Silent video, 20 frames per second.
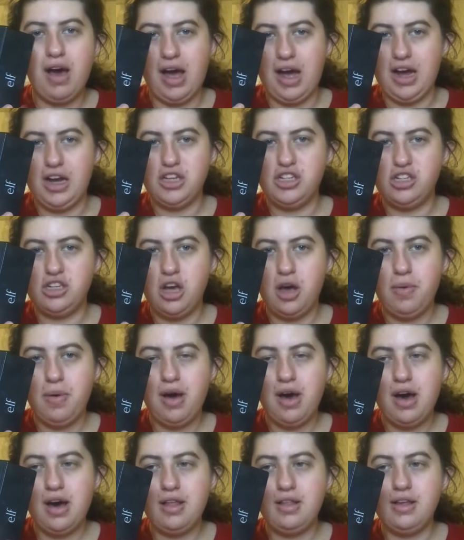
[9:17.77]
eyeshadow
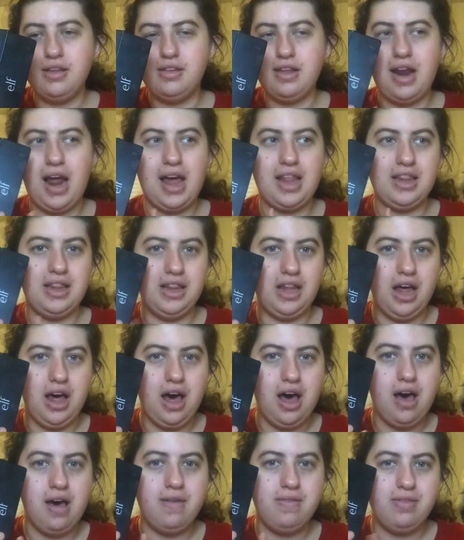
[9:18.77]
palettes. And I
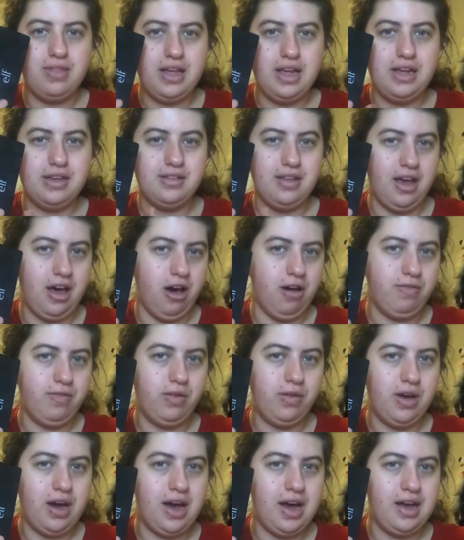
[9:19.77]
love these e.l.f.
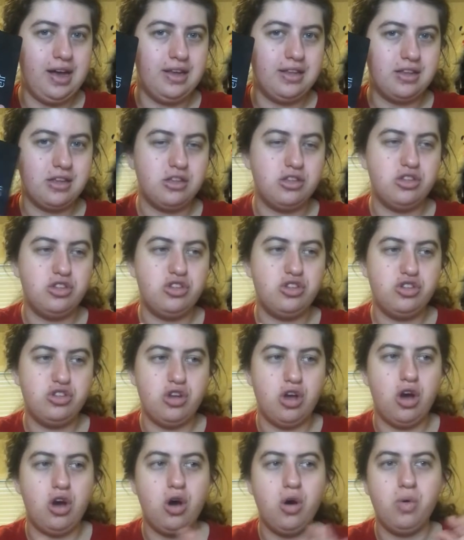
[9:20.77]
you guys because
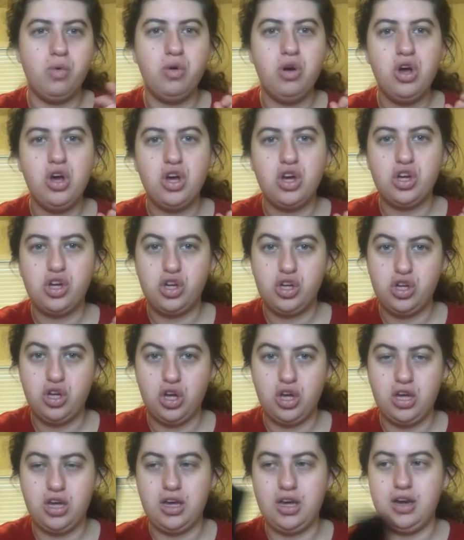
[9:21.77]
so
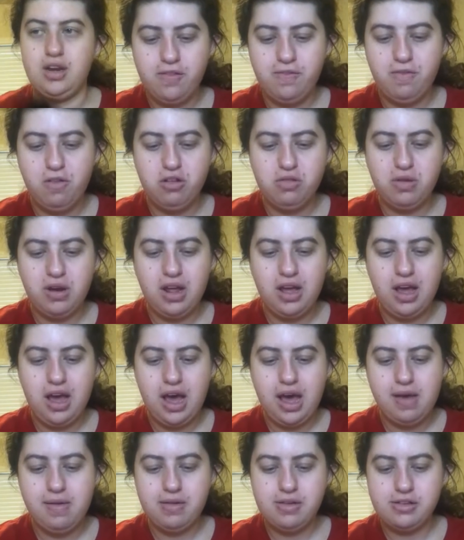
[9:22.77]
good. The first one I
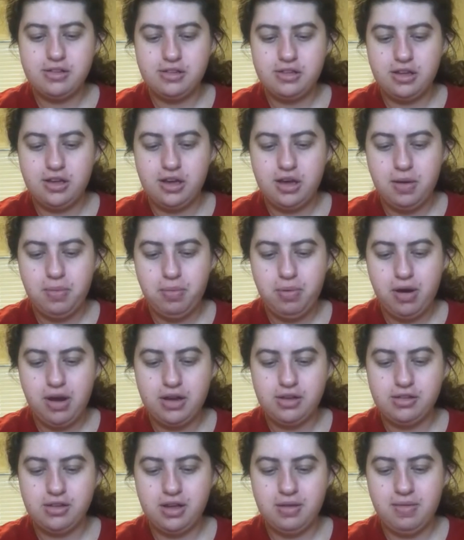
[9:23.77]
have is the
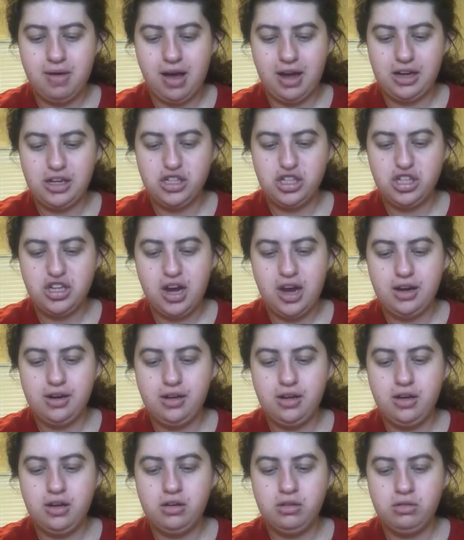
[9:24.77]
present
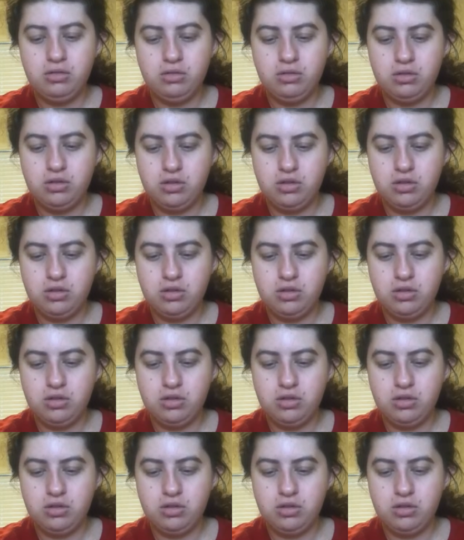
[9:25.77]
eyeshadow.